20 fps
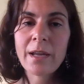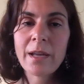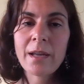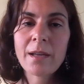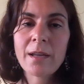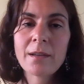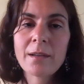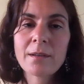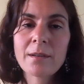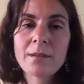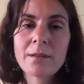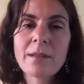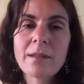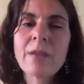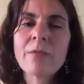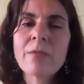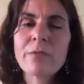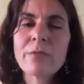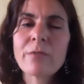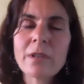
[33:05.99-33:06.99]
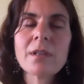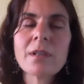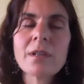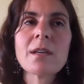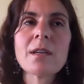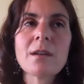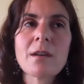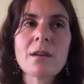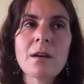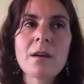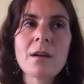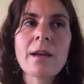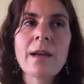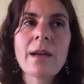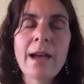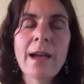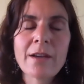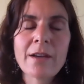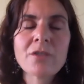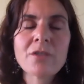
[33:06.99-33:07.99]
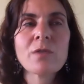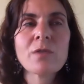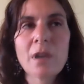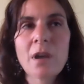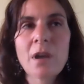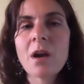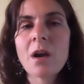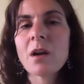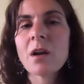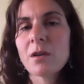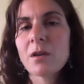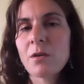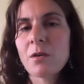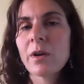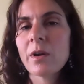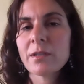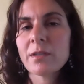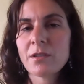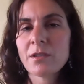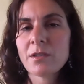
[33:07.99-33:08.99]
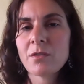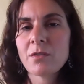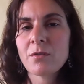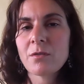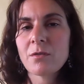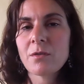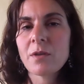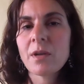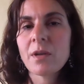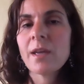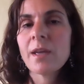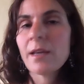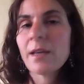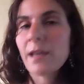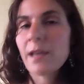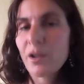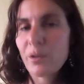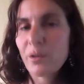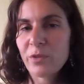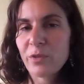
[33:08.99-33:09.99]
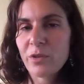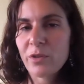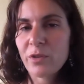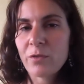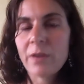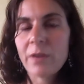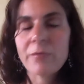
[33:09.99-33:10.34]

and that really actually are going to help you.